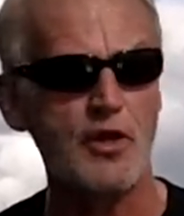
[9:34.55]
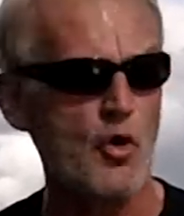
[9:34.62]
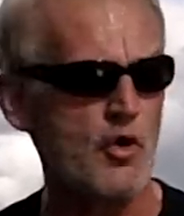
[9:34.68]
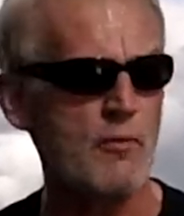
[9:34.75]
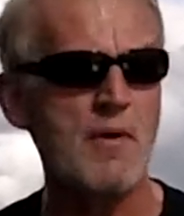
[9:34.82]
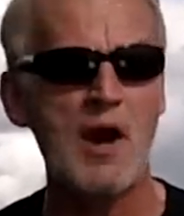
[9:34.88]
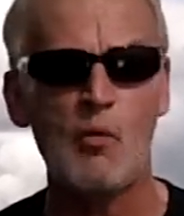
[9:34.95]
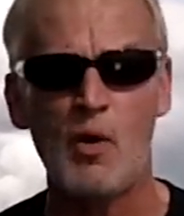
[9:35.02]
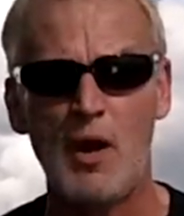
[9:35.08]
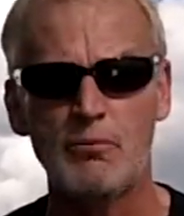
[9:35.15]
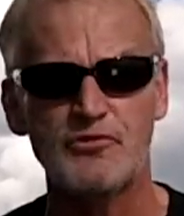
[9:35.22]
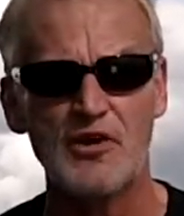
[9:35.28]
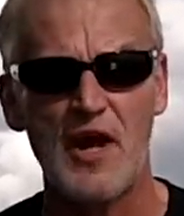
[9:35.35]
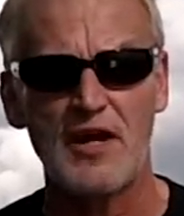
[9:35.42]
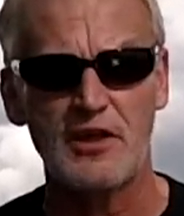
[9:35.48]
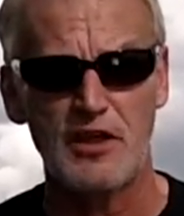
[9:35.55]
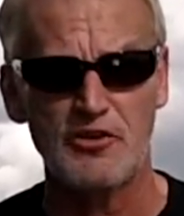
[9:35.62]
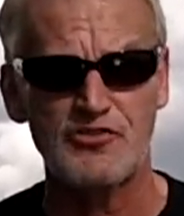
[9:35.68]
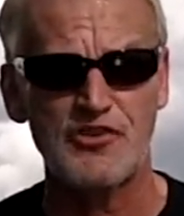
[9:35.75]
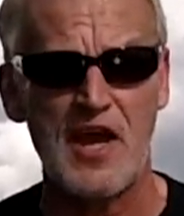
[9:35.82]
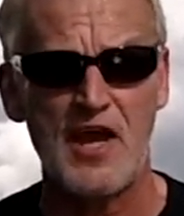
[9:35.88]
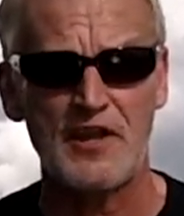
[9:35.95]
Go to my website,
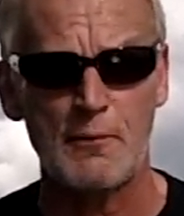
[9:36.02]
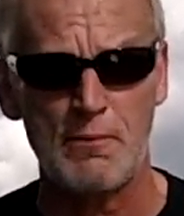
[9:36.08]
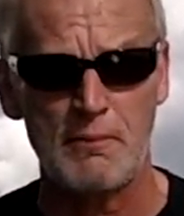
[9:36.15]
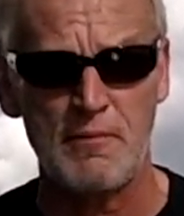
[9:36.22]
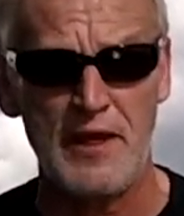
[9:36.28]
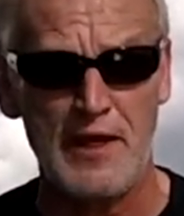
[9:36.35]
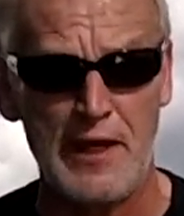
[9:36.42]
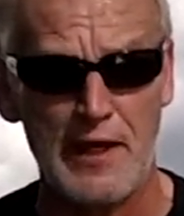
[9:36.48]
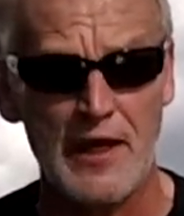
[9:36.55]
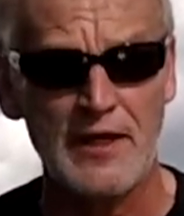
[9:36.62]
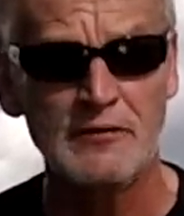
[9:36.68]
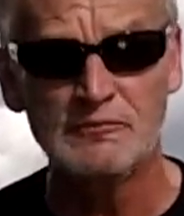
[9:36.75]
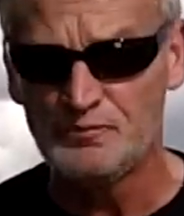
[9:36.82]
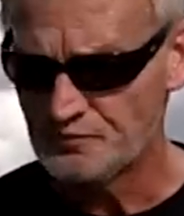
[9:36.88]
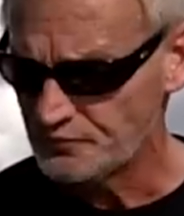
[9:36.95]
get signed up immediately,